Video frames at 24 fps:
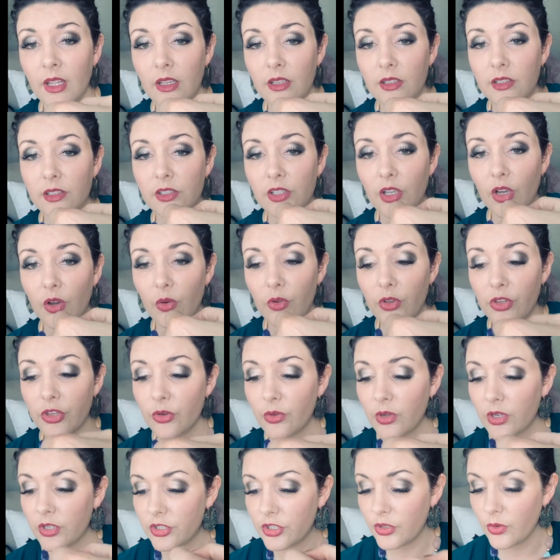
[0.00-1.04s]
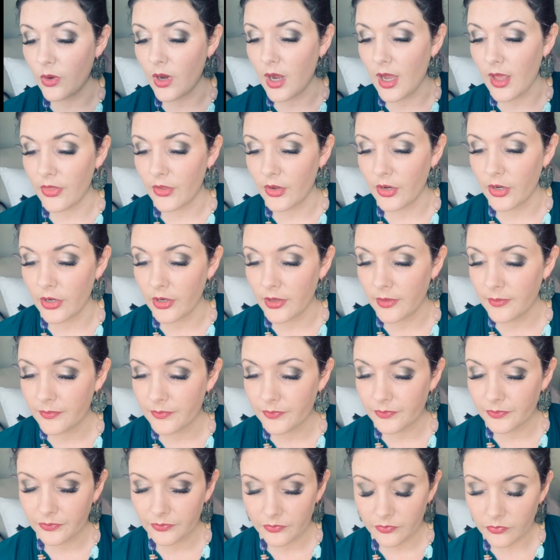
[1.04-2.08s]
So you could do other
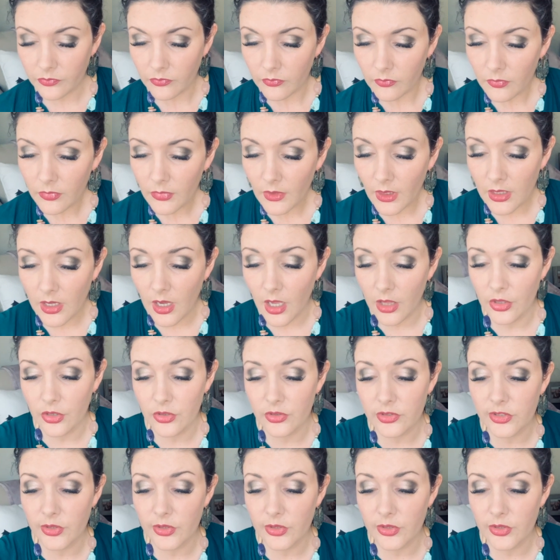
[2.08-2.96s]
colors.